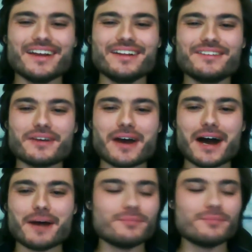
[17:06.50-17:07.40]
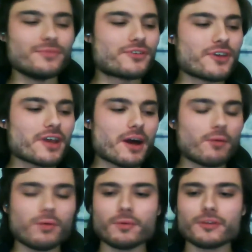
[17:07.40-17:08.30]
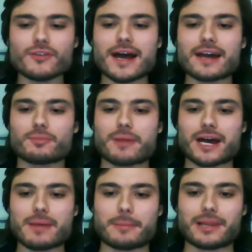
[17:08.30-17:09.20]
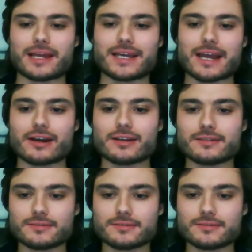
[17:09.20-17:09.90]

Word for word: do, um, do you, uh, what, what's the hardest part about playing Gary?